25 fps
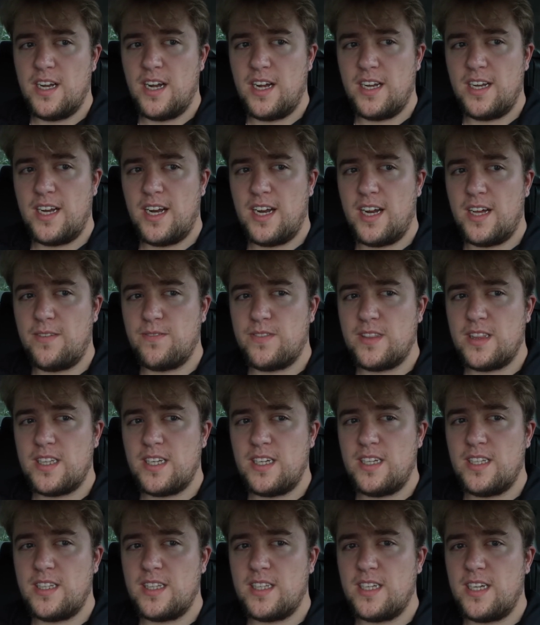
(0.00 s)
And then I'm
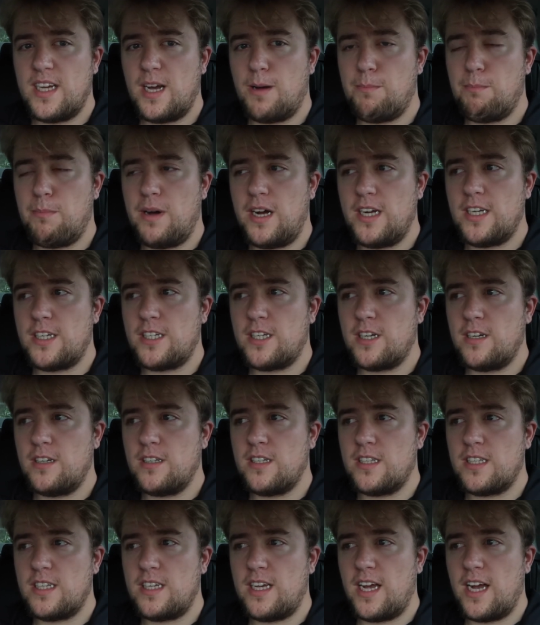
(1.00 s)
thinking I might show
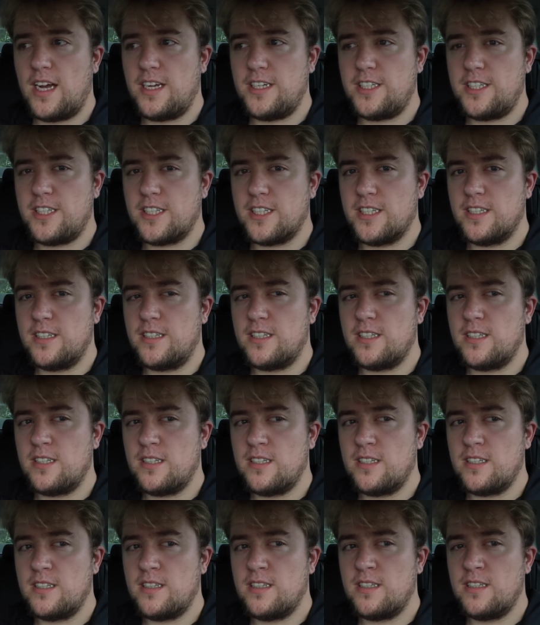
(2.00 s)
you the engine.
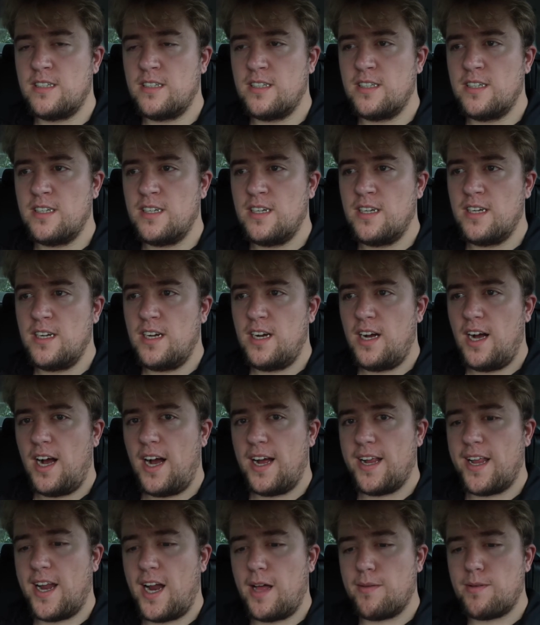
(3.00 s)

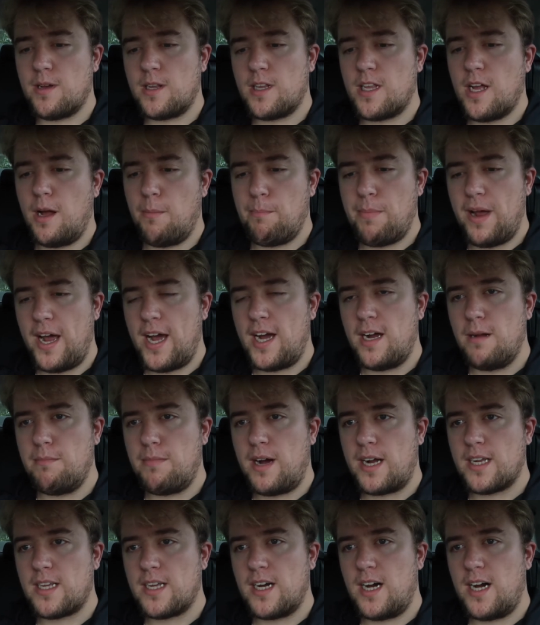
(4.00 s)
And then I'm gonna come back in
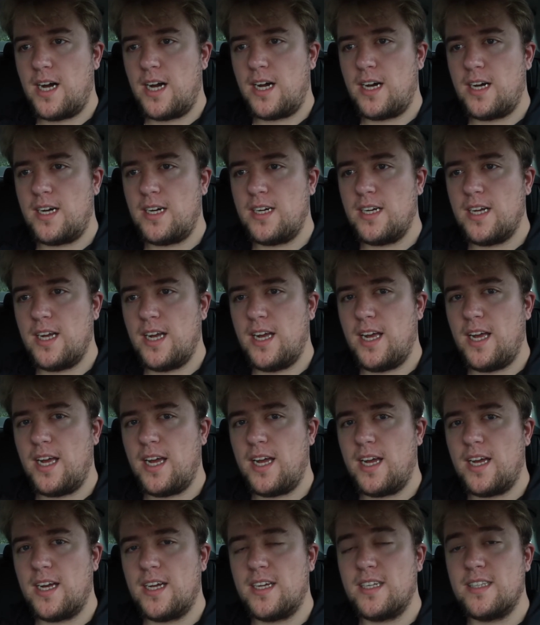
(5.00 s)
my car
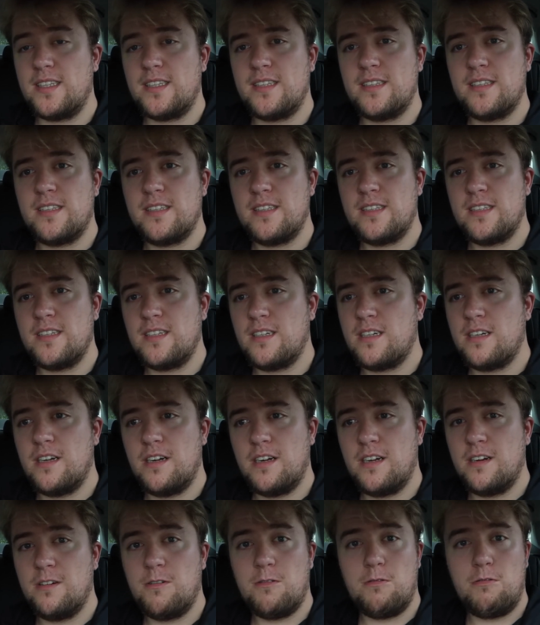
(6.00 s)
and
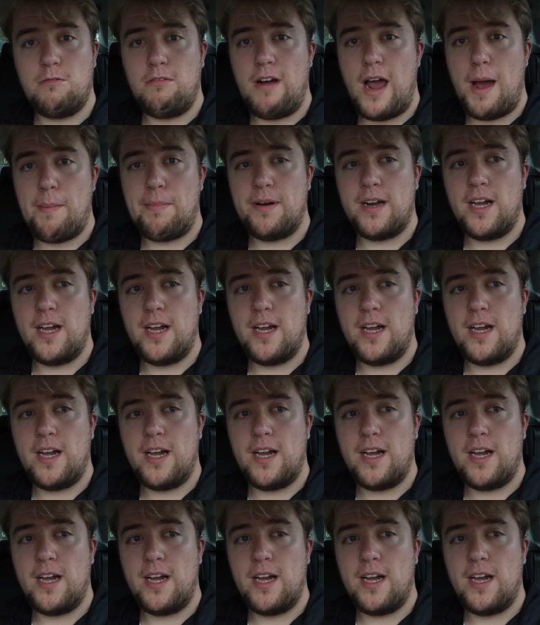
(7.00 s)
wrap